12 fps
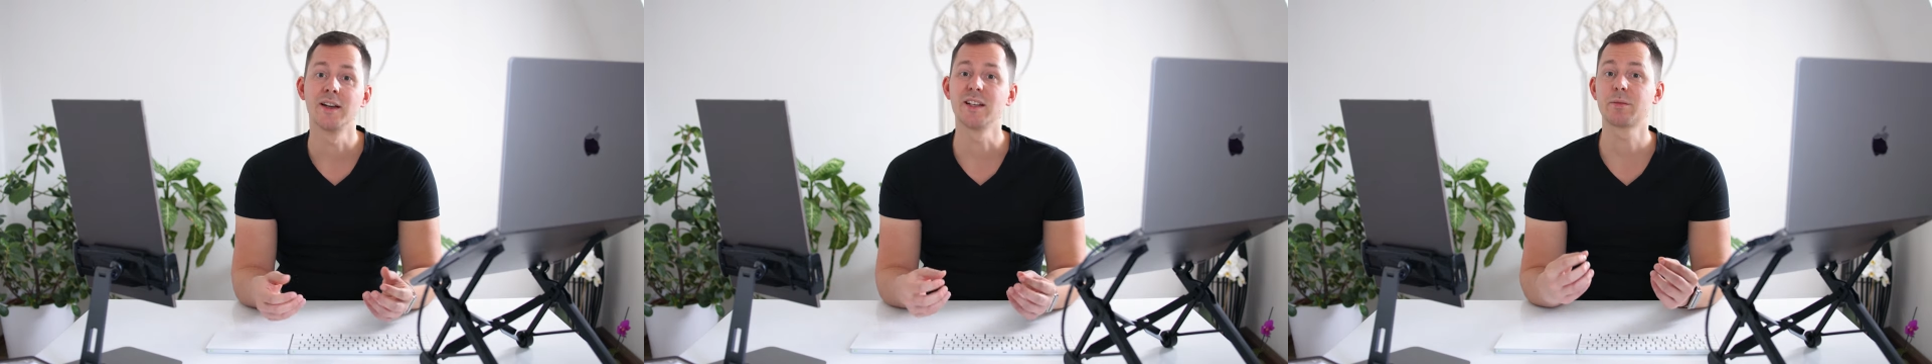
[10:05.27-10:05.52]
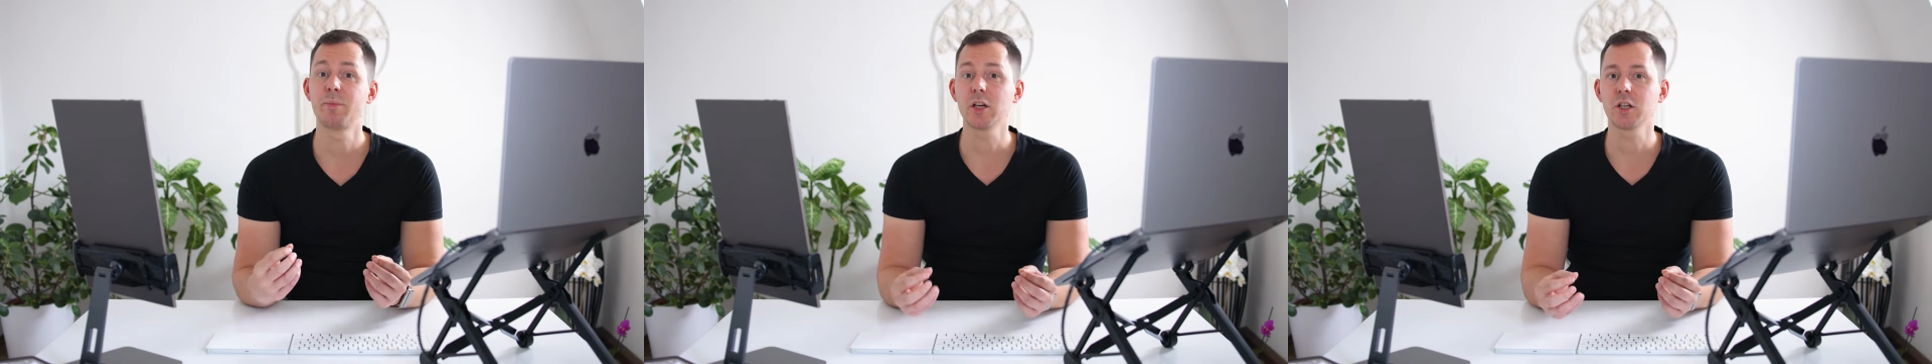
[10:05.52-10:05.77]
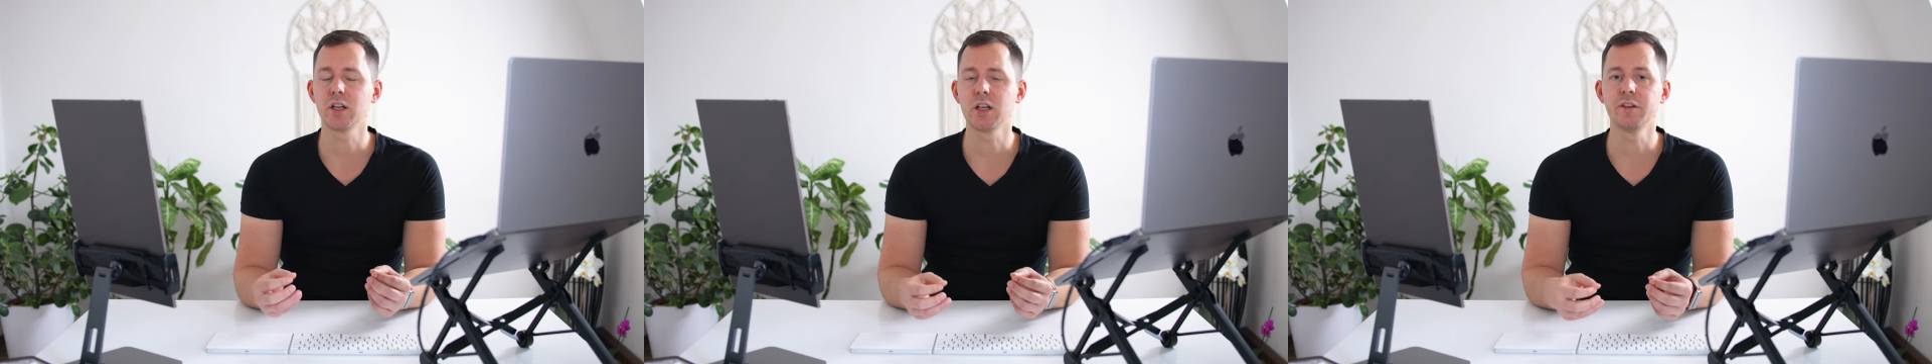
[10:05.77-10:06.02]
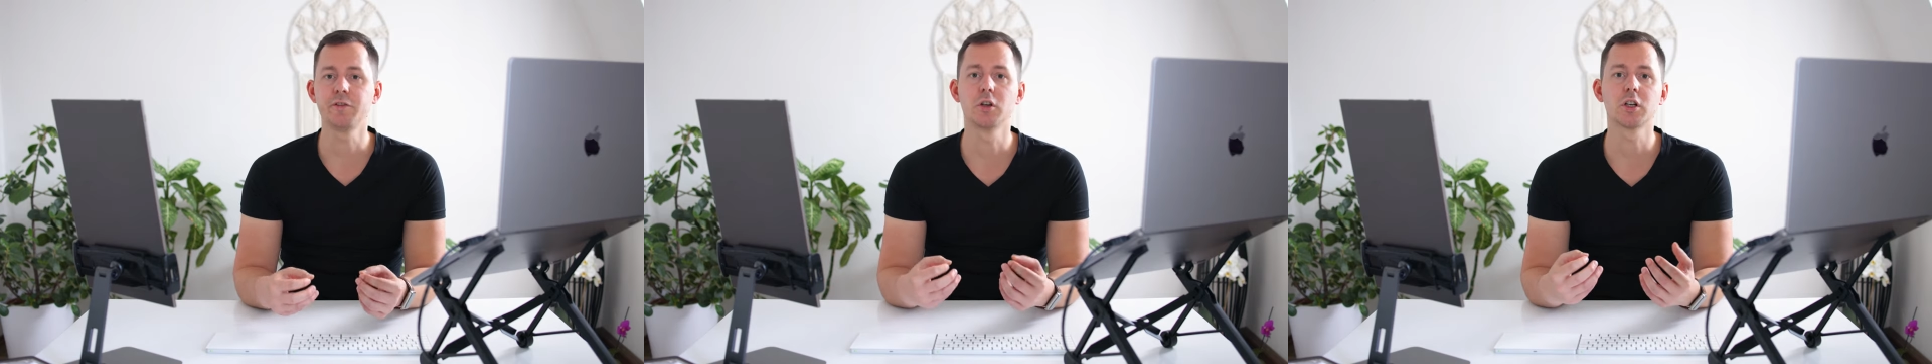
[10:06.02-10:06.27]

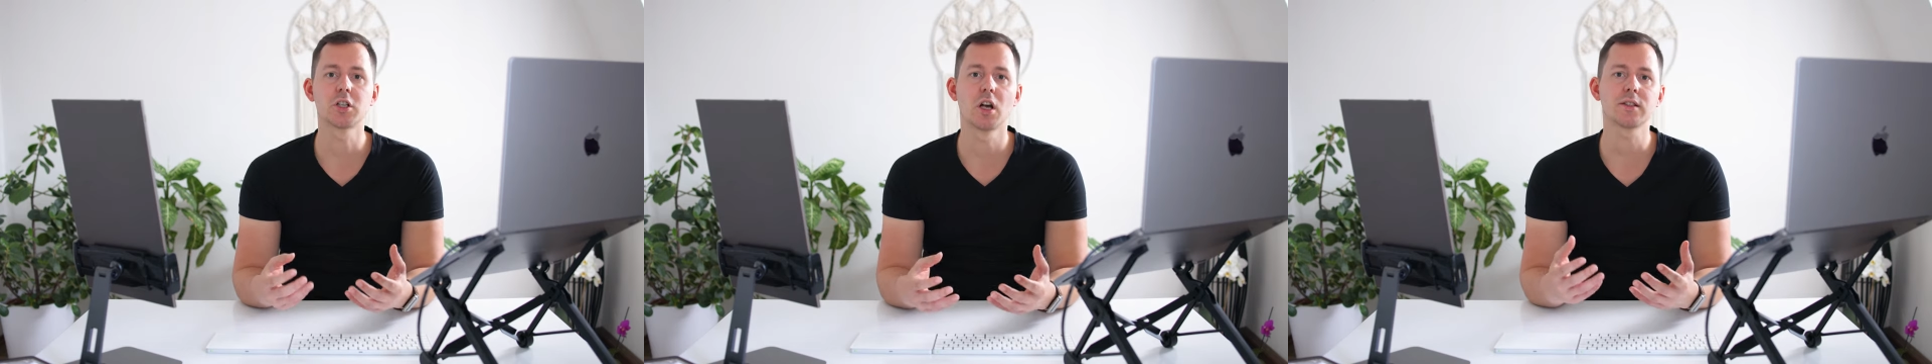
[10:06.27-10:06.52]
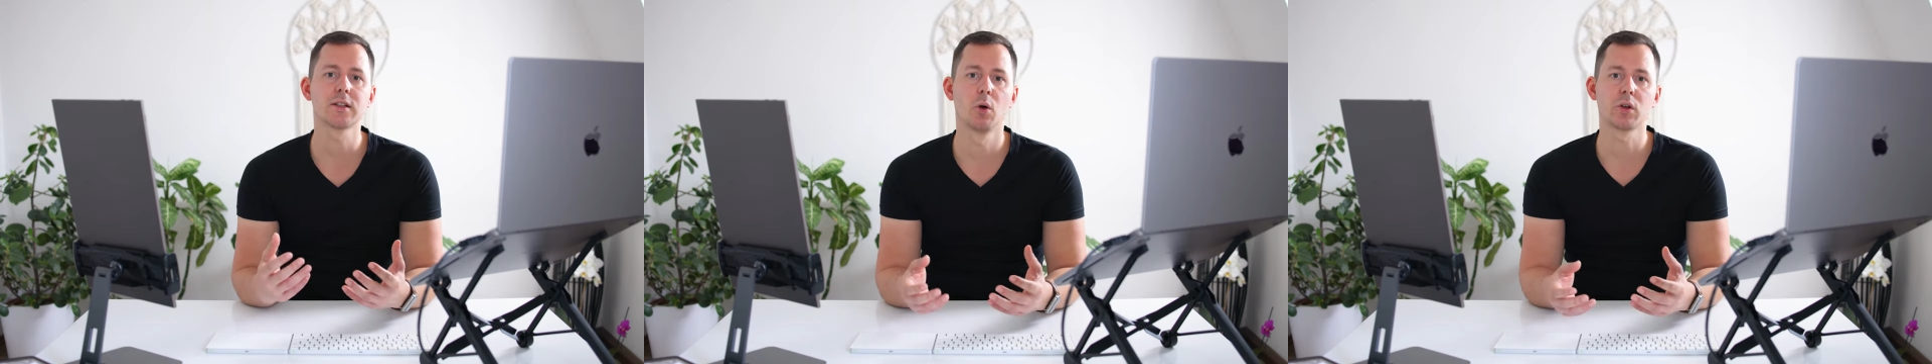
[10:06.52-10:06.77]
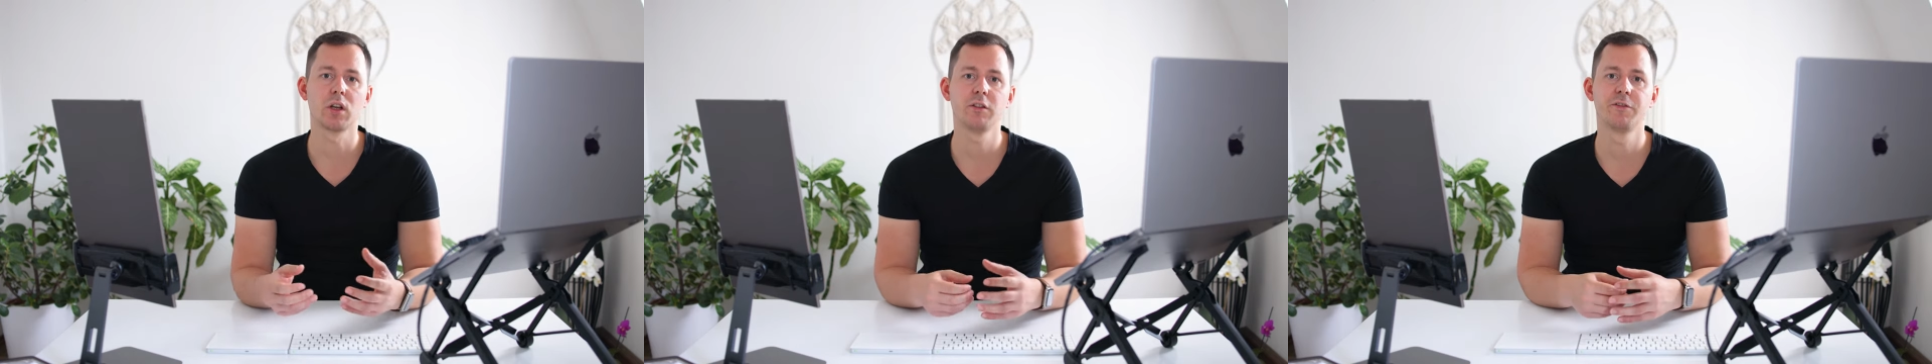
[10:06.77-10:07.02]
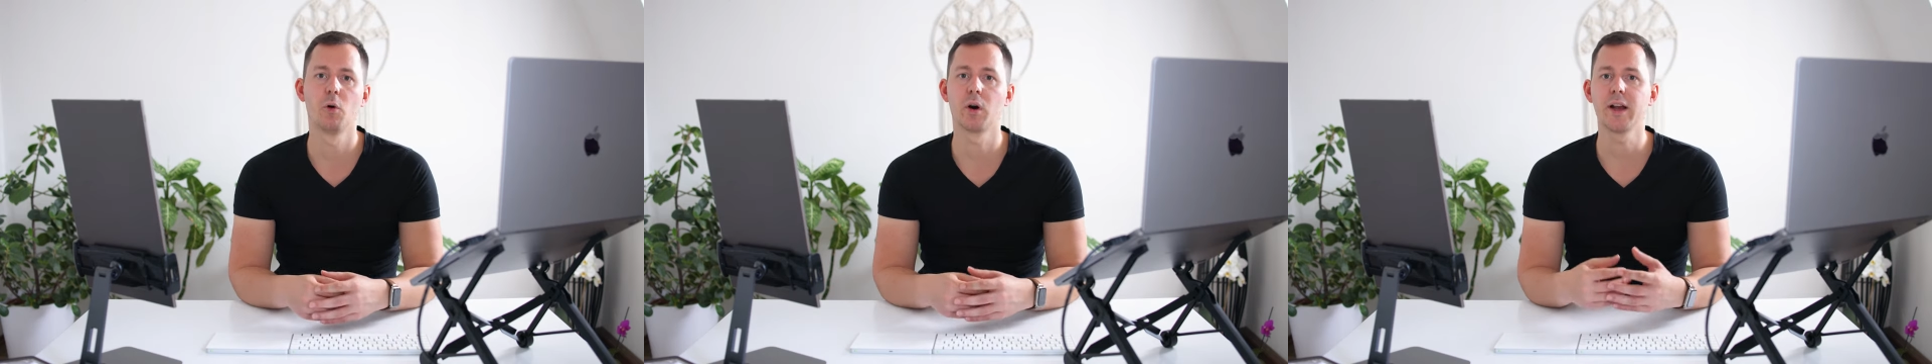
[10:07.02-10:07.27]
especially if you're just looking
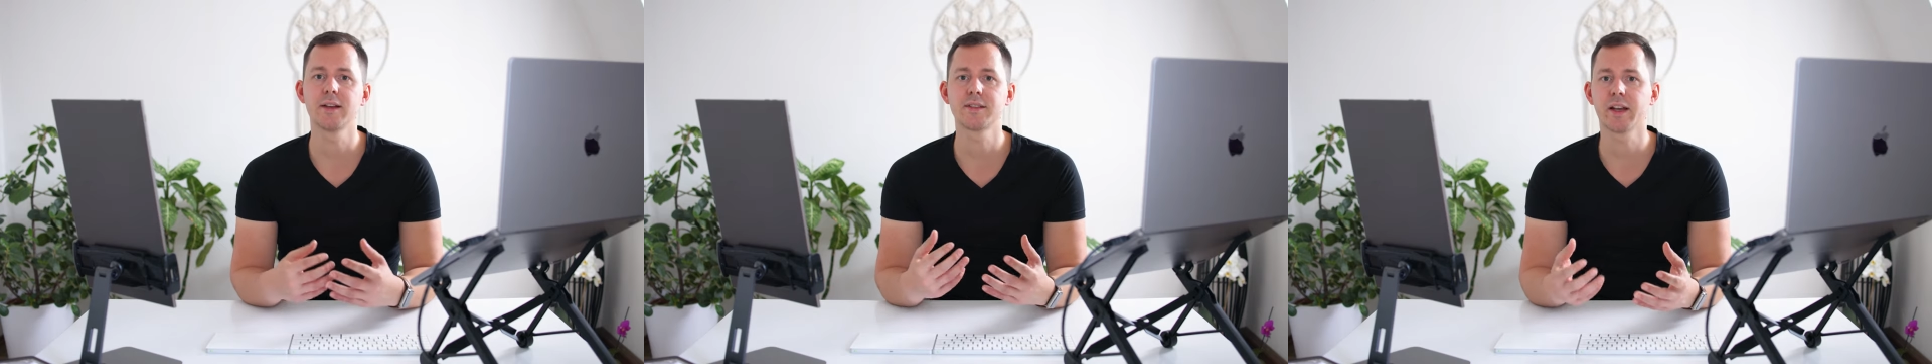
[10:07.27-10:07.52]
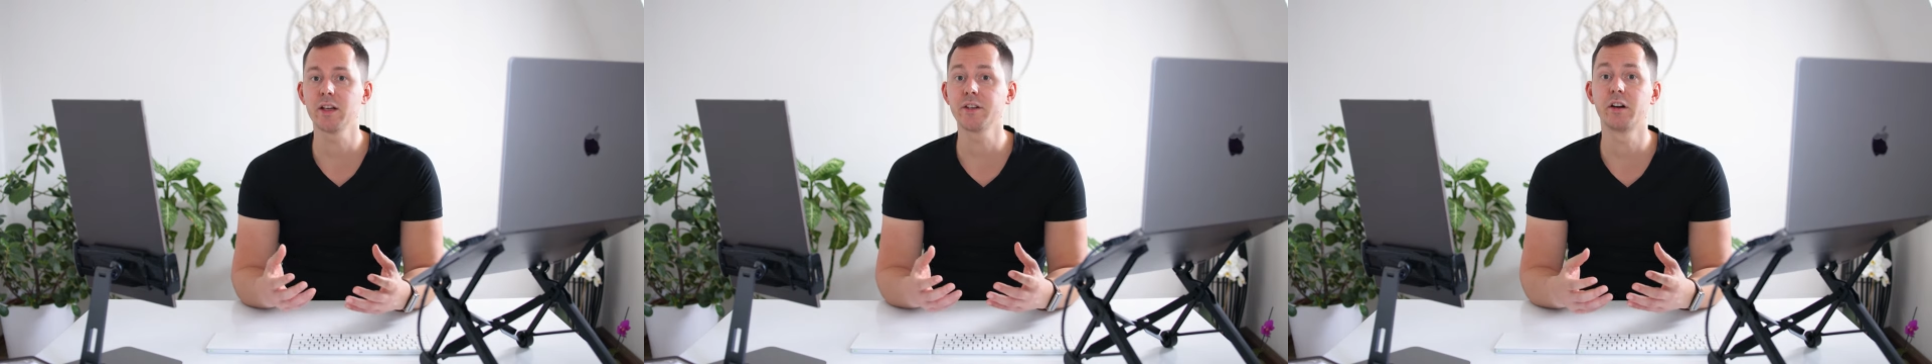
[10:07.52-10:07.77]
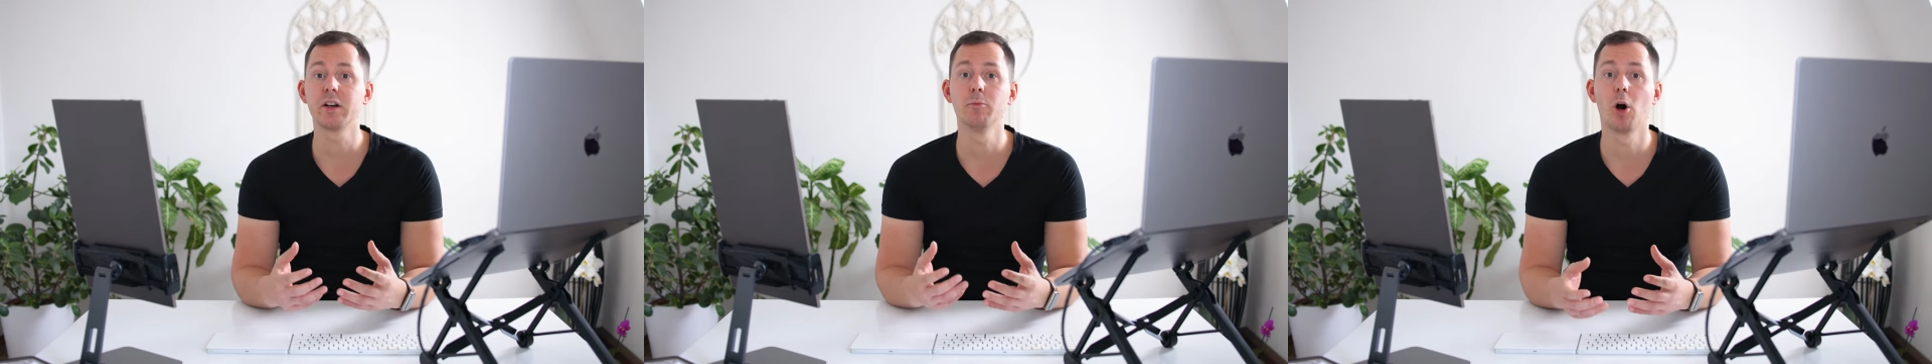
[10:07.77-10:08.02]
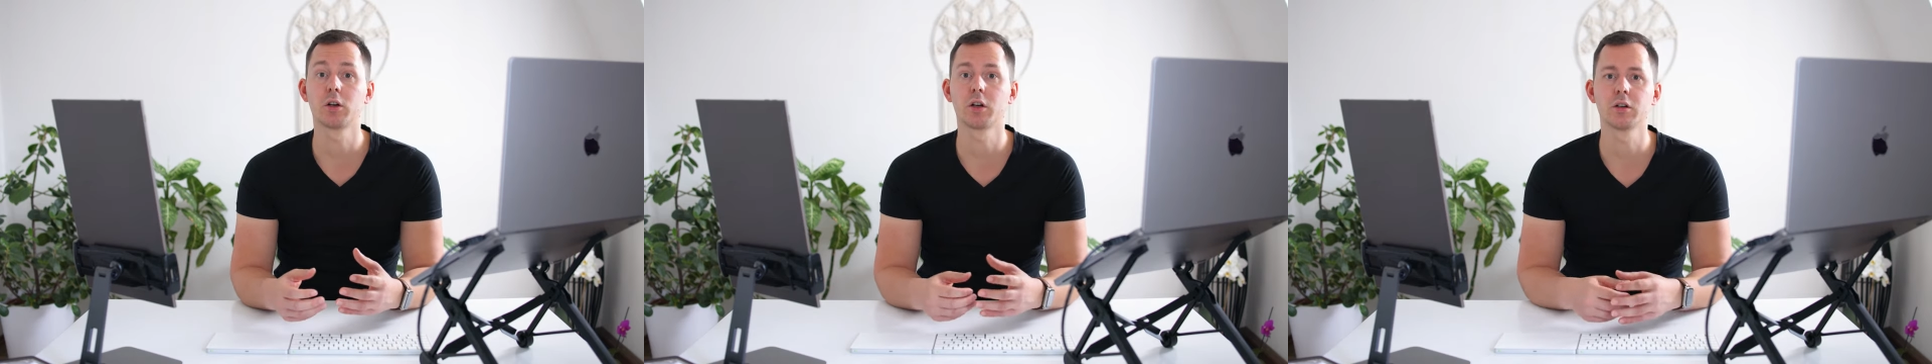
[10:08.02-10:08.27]
for a secondary
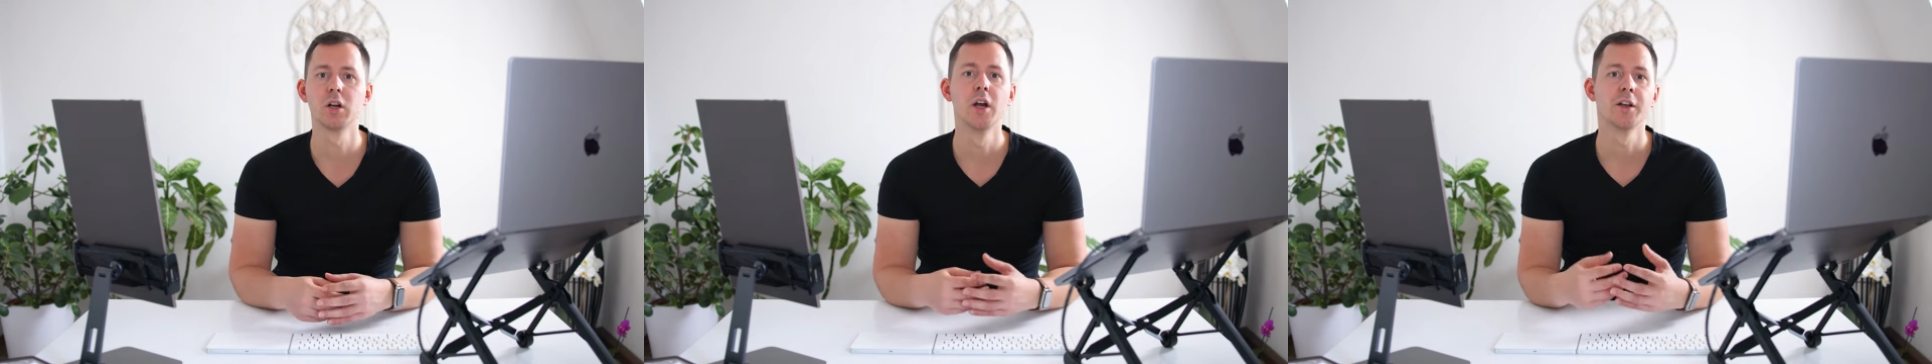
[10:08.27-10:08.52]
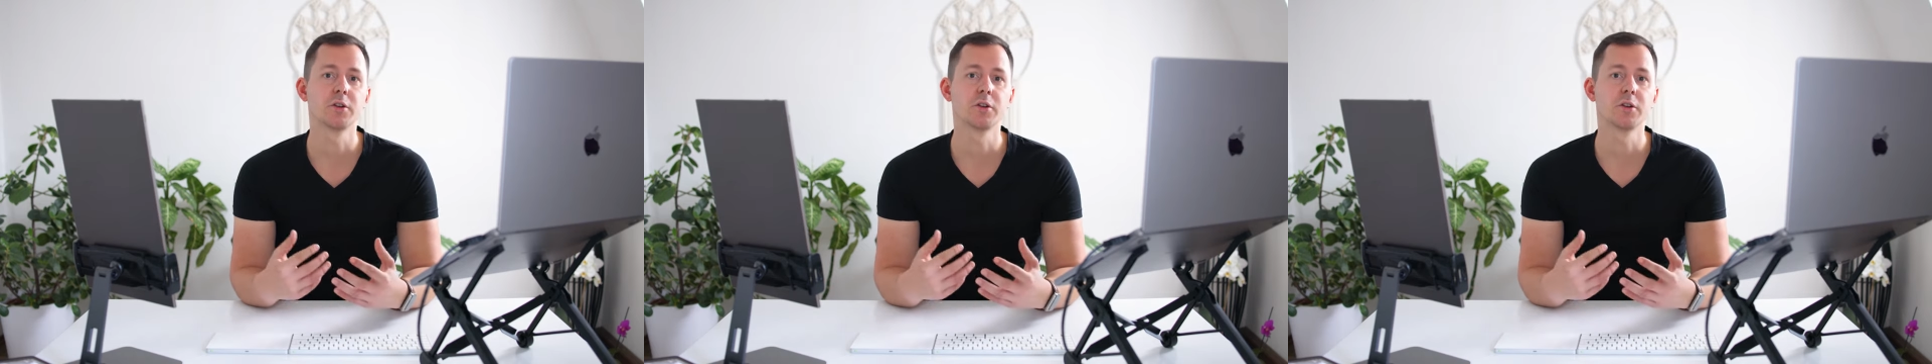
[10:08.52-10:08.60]
monitor